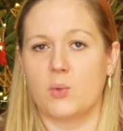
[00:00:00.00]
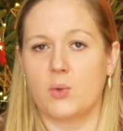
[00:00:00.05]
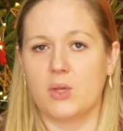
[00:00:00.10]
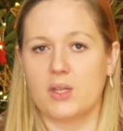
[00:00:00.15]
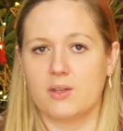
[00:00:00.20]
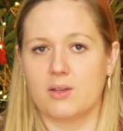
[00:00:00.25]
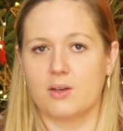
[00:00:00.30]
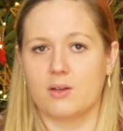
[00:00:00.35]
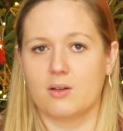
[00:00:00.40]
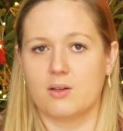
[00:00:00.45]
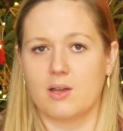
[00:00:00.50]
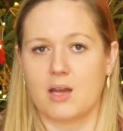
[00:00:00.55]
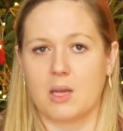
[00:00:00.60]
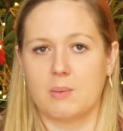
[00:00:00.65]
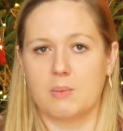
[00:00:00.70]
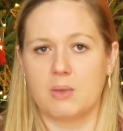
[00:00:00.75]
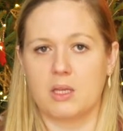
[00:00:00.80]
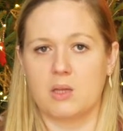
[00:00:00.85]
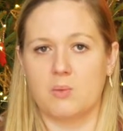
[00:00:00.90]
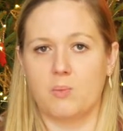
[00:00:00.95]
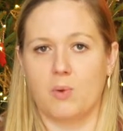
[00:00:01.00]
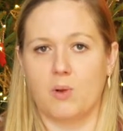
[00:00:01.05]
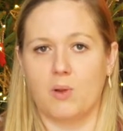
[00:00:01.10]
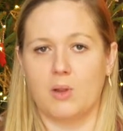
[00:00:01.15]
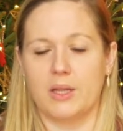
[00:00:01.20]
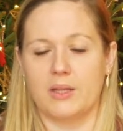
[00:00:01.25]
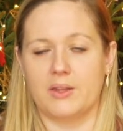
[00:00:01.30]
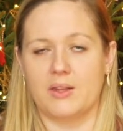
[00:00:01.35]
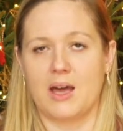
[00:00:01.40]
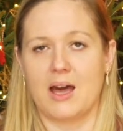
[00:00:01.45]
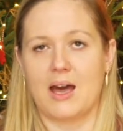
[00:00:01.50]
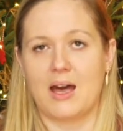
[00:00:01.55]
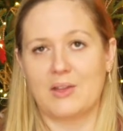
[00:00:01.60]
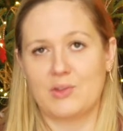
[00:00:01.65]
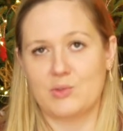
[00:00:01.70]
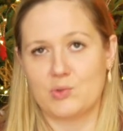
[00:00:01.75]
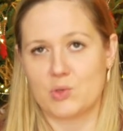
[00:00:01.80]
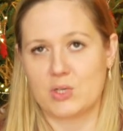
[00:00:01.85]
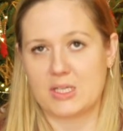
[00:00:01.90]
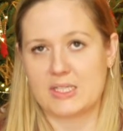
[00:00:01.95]
winter time in Poland
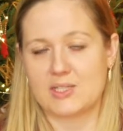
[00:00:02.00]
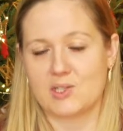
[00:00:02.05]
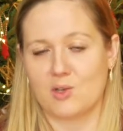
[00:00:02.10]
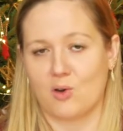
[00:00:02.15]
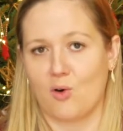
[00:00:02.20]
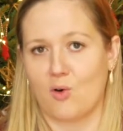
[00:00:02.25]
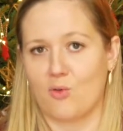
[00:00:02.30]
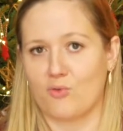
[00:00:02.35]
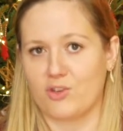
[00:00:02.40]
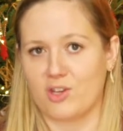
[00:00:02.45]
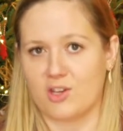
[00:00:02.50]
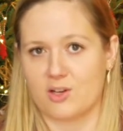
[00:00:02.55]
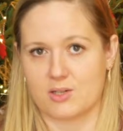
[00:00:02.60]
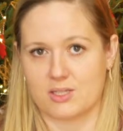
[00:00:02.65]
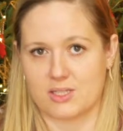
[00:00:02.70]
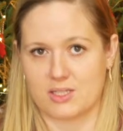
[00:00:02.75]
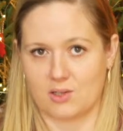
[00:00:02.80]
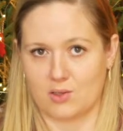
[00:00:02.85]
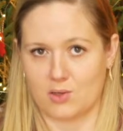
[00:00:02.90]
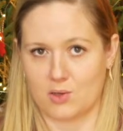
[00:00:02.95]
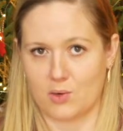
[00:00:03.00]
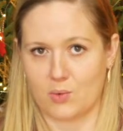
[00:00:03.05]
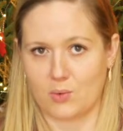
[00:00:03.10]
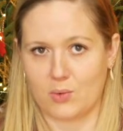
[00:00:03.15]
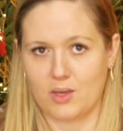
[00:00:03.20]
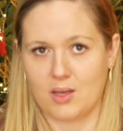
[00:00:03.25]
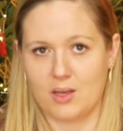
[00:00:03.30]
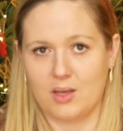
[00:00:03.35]
hundreds of years ago.